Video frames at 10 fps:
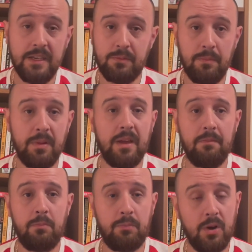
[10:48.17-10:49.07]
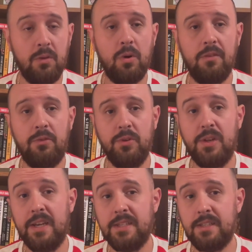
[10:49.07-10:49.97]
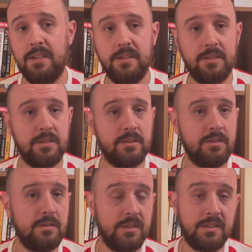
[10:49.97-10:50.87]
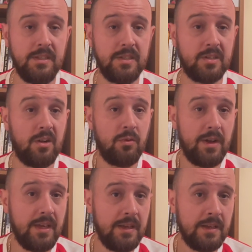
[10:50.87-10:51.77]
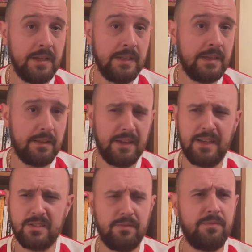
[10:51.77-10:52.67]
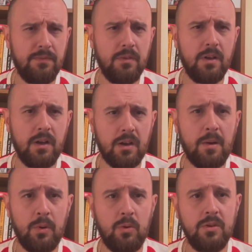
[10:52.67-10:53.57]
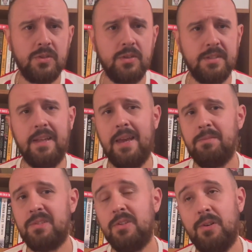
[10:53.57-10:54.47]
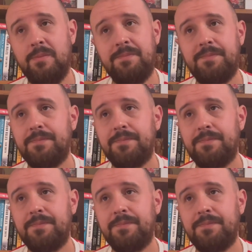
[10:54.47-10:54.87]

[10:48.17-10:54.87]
He's been playing pretty well for Udinese this season already. I think he has a couple goals to his name, so